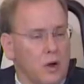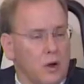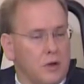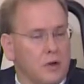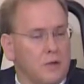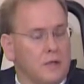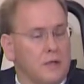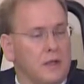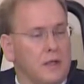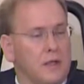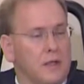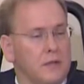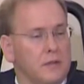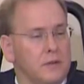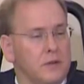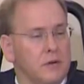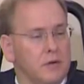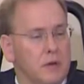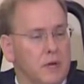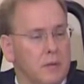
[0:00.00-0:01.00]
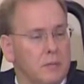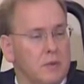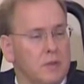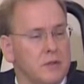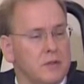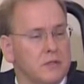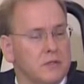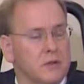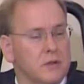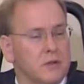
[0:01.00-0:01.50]
under the
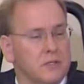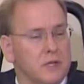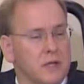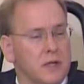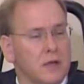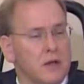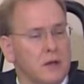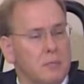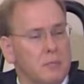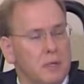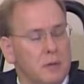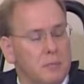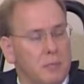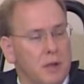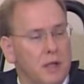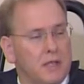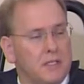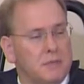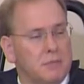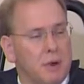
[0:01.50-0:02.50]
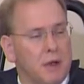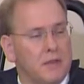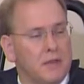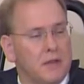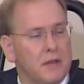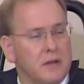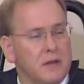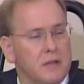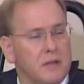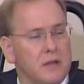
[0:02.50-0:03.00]
agreements that you're saying are going to be in place by
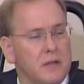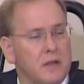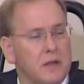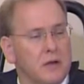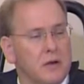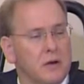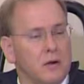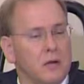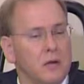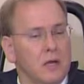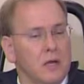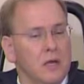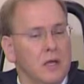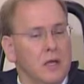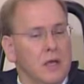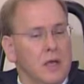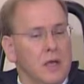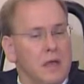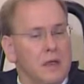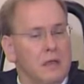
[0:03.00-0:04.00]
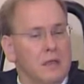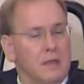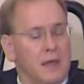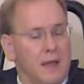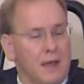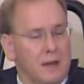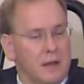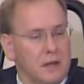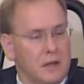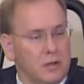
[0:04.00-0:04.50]
the end of the year,
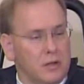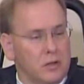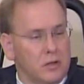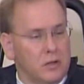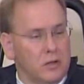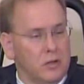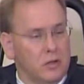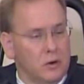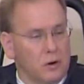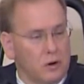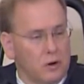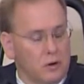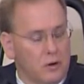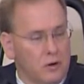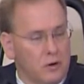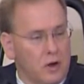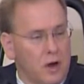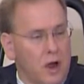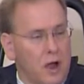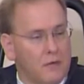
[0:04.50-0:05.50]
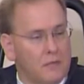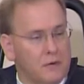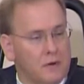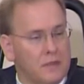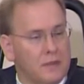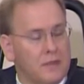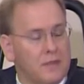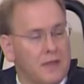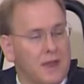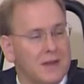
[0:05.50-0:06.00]
that you're
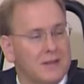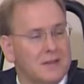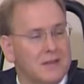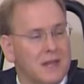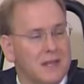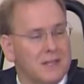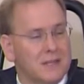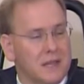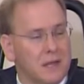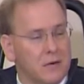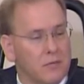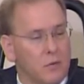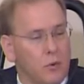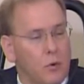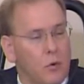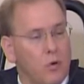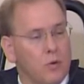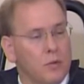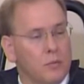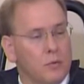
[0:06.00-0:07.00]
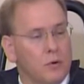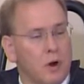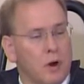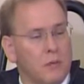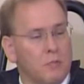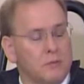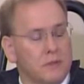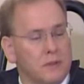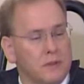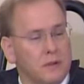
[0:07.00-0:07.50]
confident that that takes care of all the
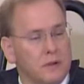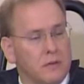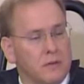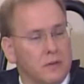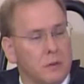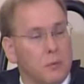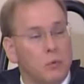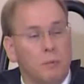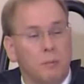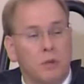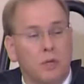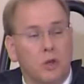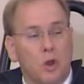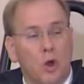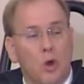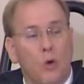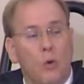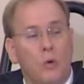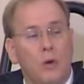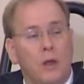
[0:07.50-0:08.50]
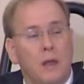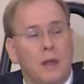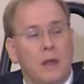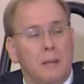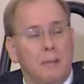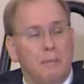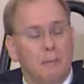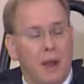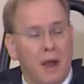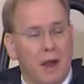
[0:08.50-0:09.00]
problems, that there would be no
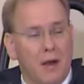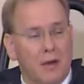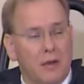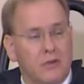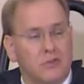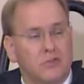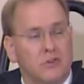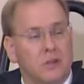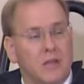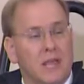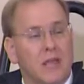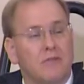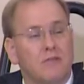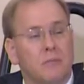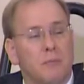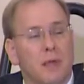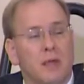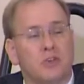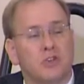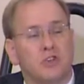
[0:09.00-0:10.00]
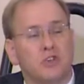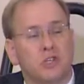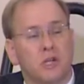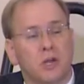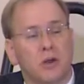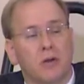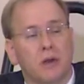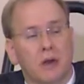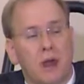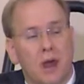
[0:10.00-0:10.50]
barriers to information
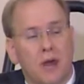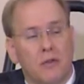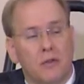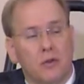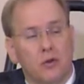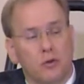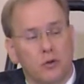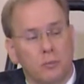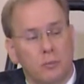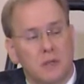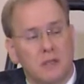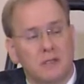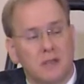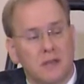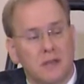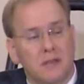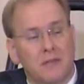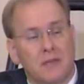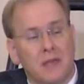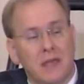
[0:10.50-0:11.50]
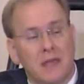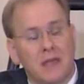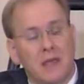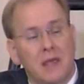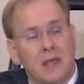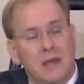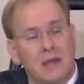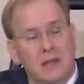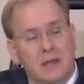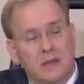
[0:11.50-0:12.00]
sharing on the European side, that they
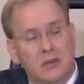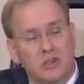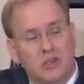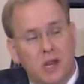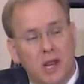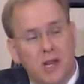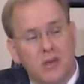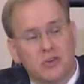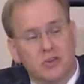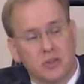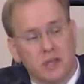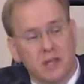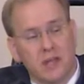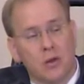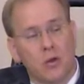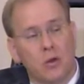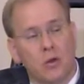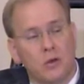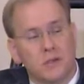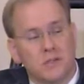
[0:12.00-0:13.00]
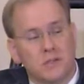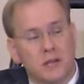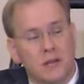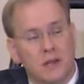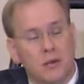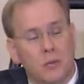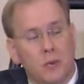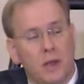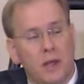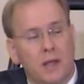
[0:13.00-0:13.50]
need to change their laws in
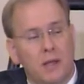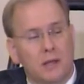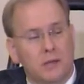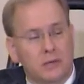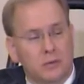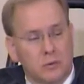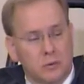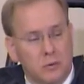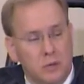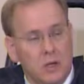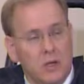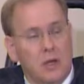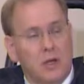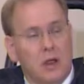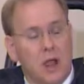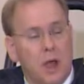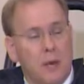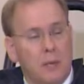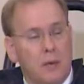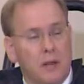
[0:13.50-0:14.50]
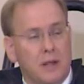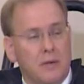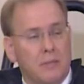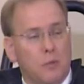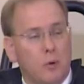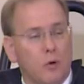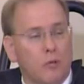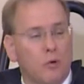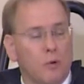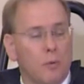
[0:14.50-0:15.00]
any way to accommodate
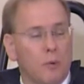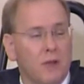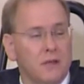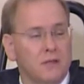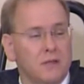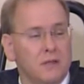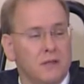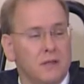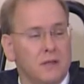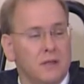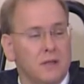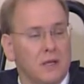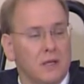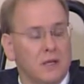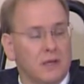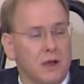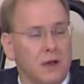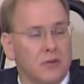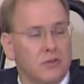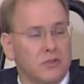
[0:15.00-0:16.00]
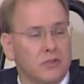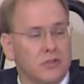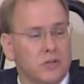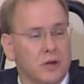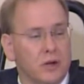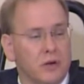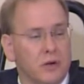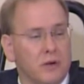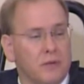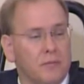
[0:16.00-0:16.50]
more robust intelligence
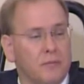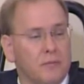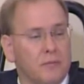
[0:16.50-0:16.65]
sharing?